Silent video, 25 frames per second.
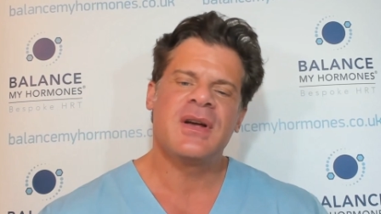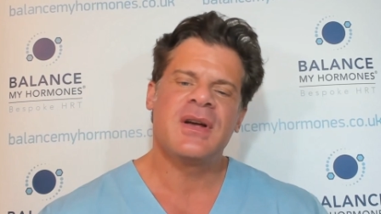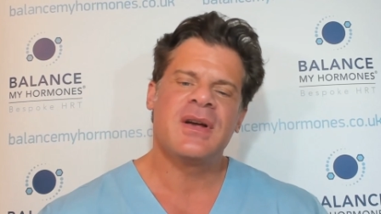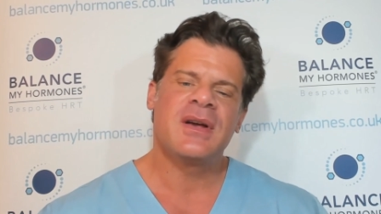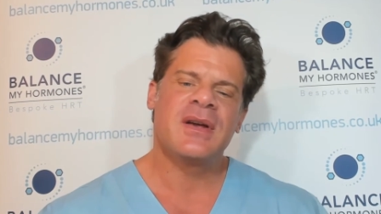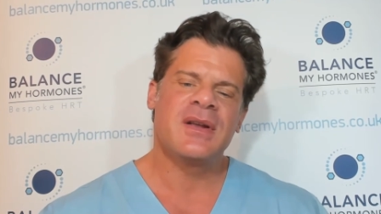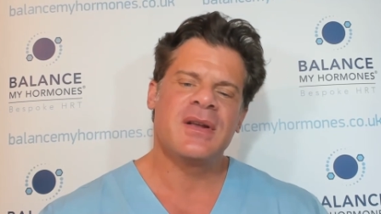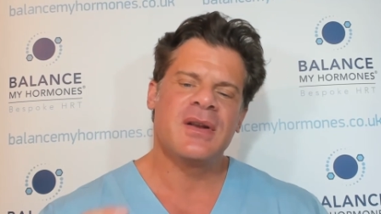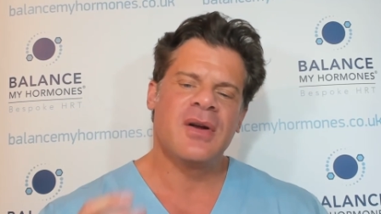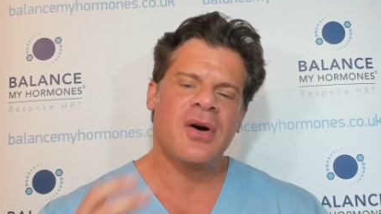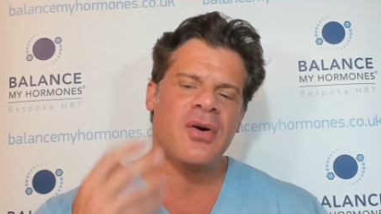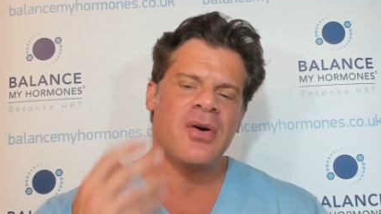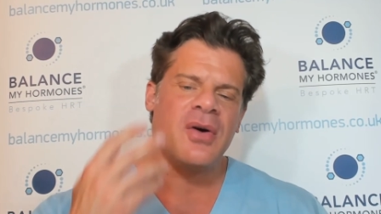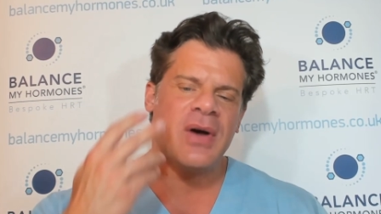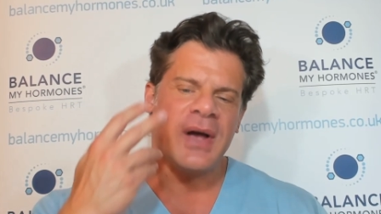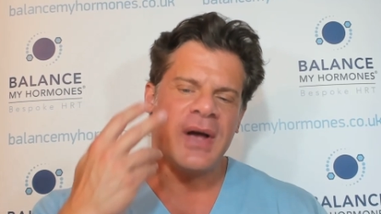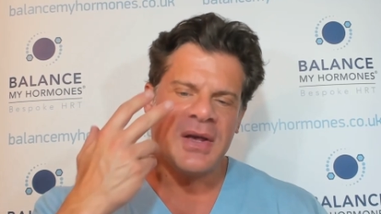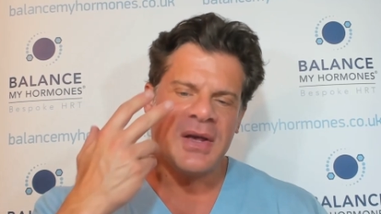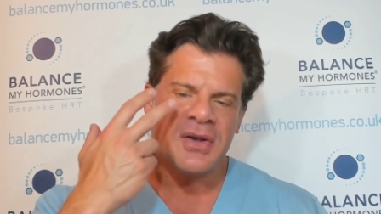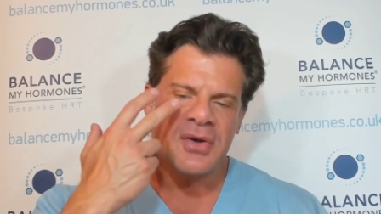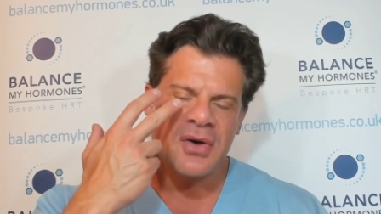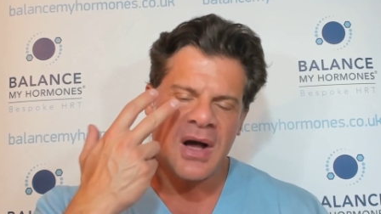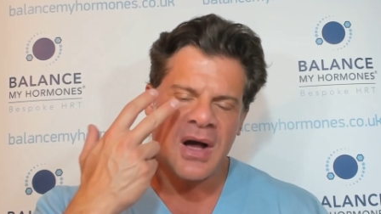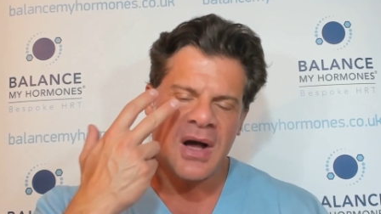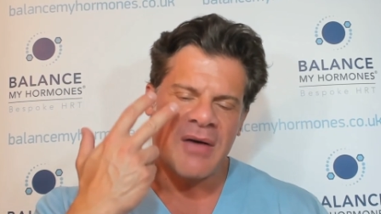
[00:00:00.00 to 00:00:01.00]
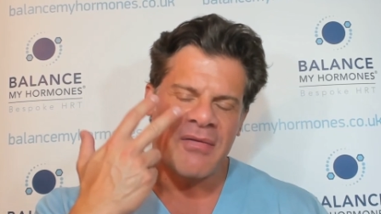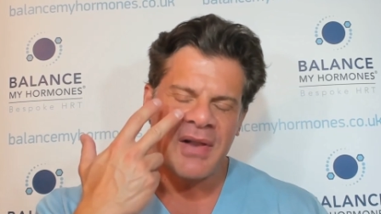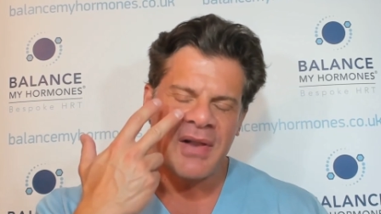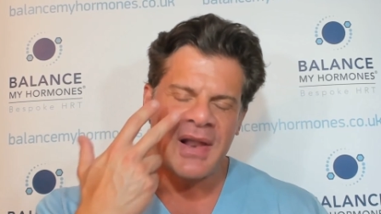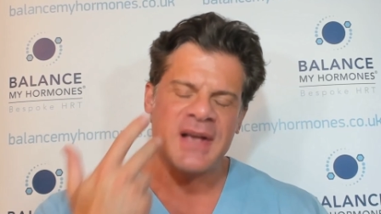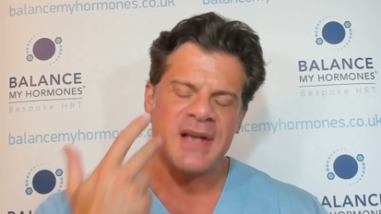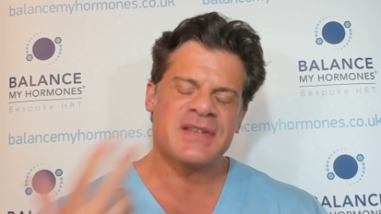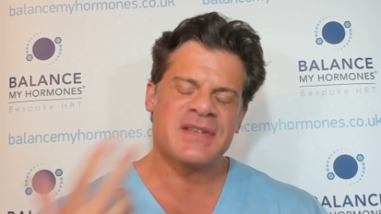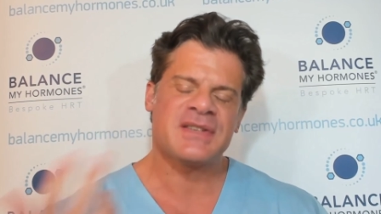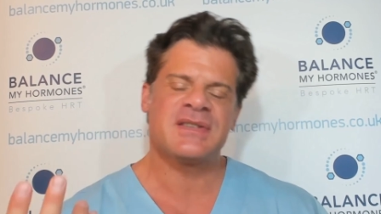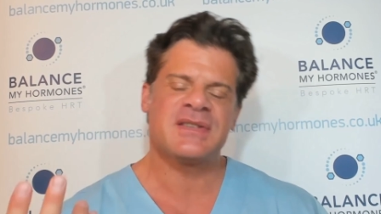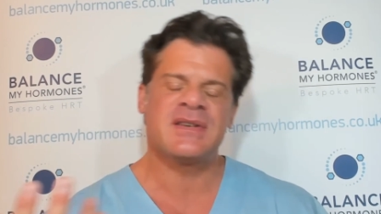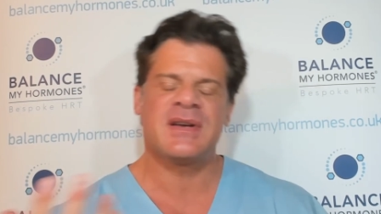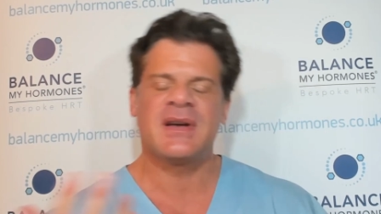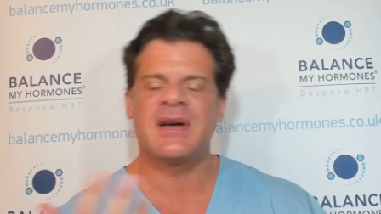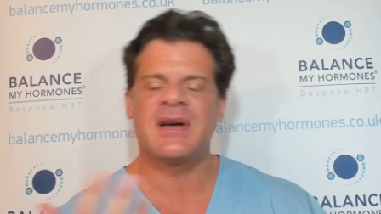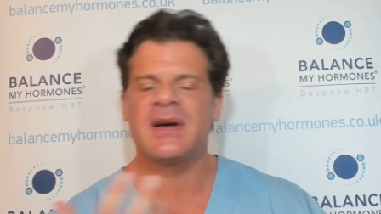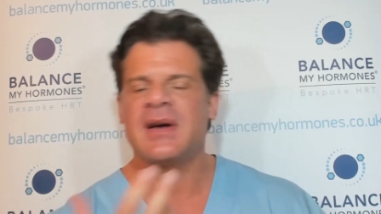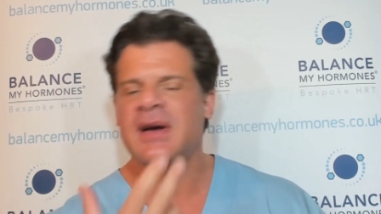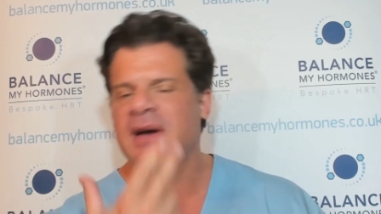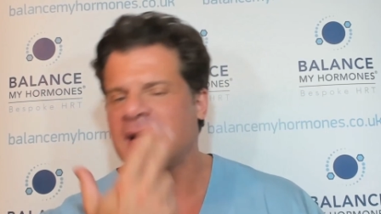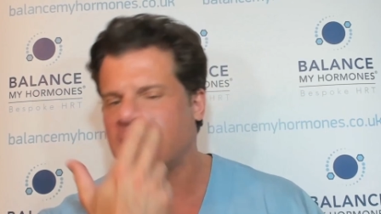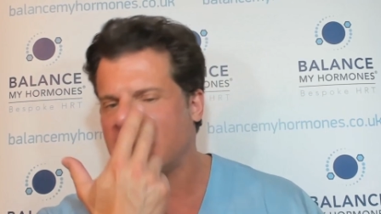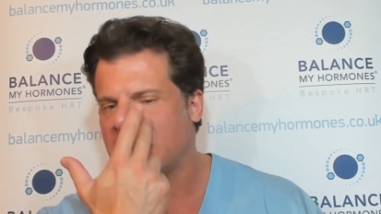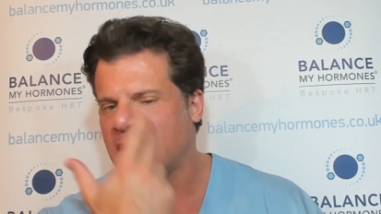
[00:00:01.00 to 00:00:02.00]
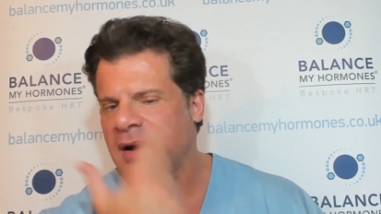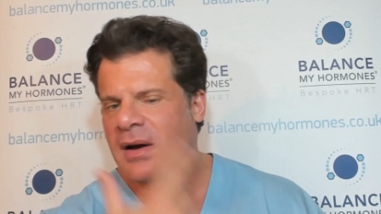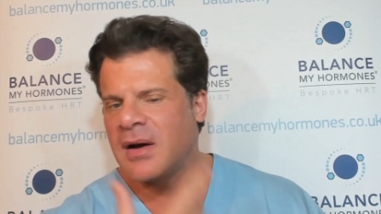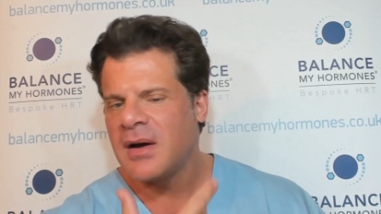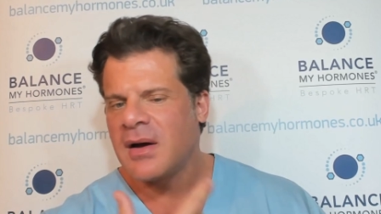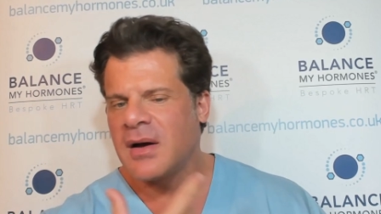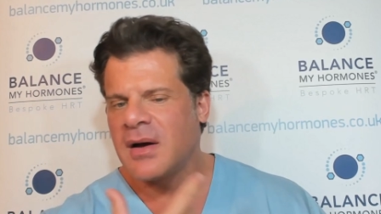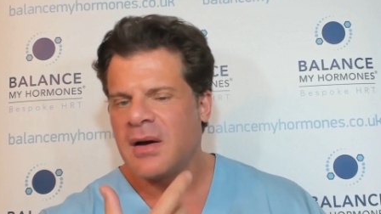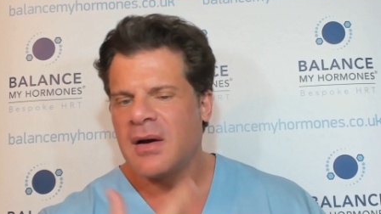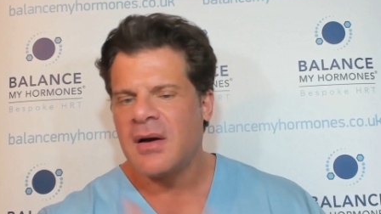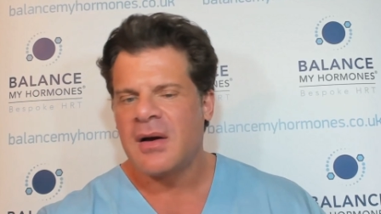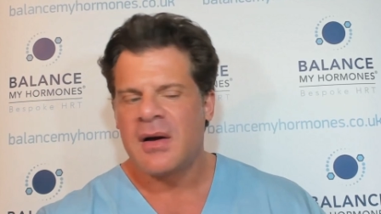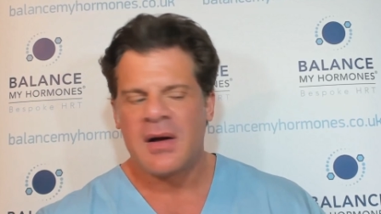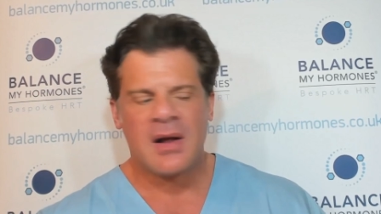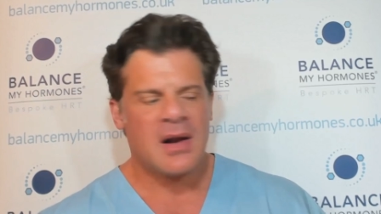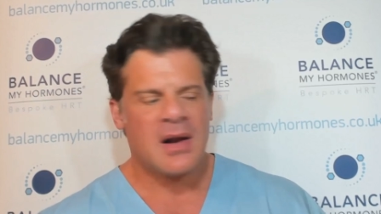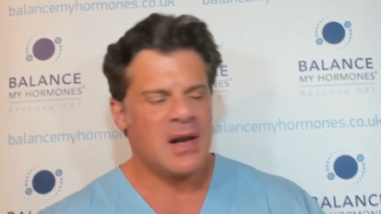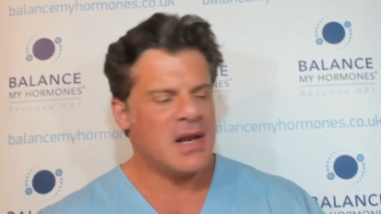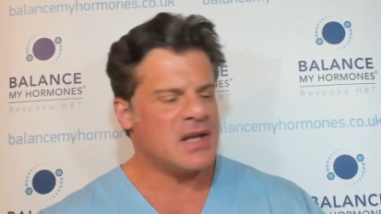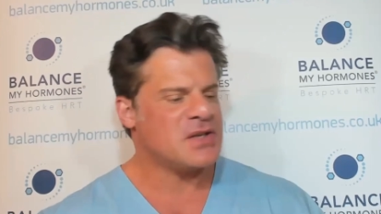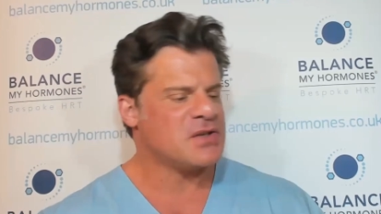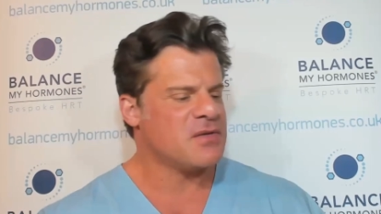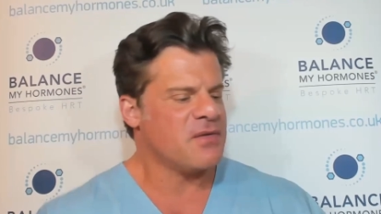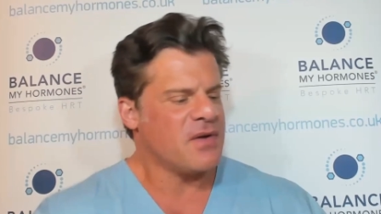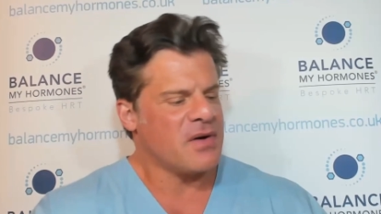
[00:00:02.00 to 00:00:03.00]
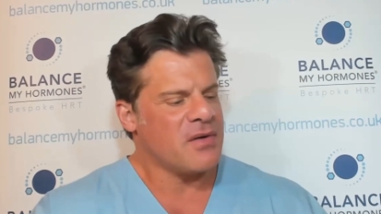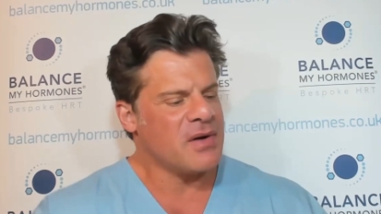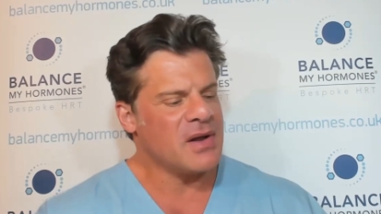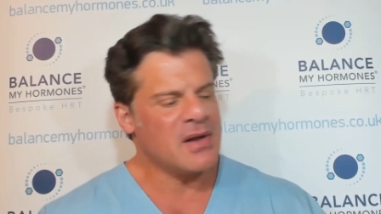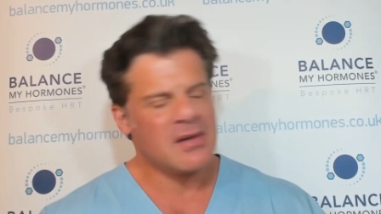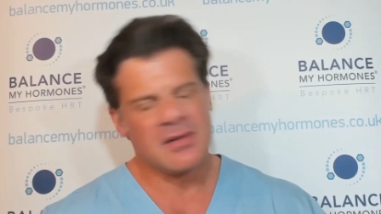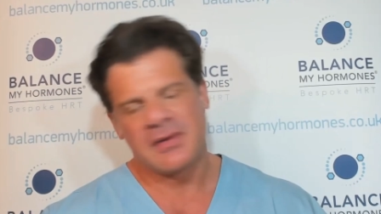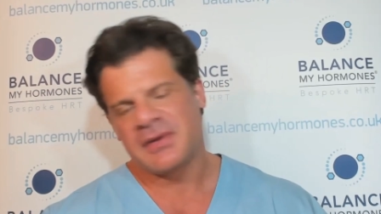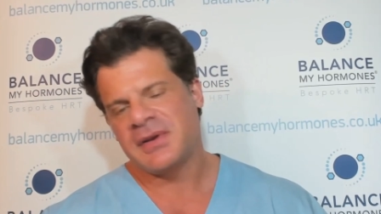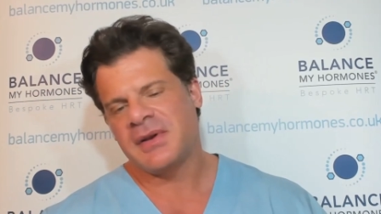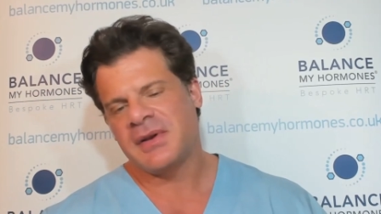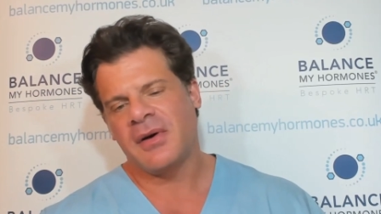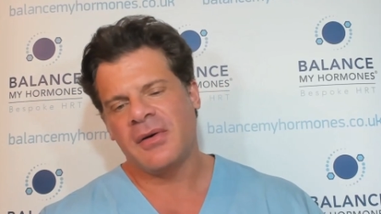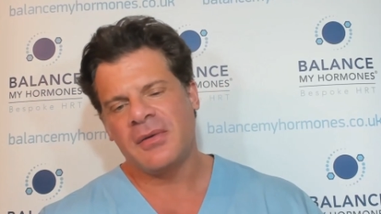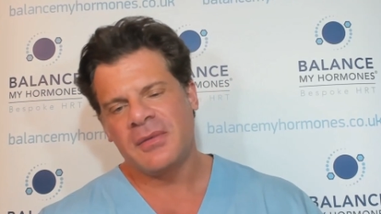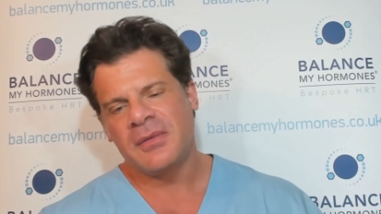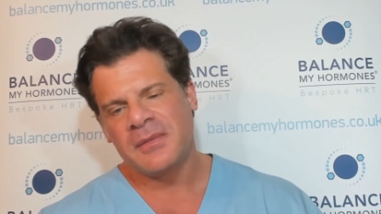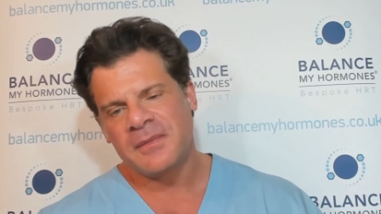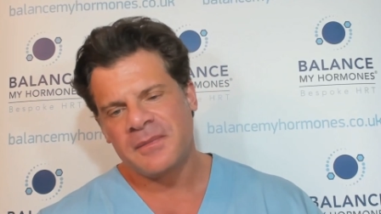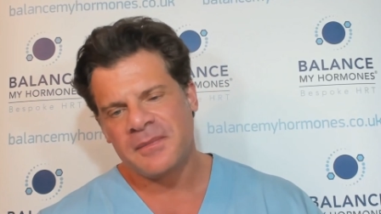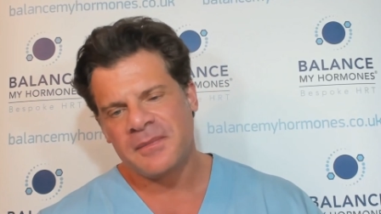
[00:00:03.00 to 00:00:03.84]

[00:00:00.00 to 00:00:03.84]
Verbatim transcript: you know, and you have less uh, less of a wrinkle, you know.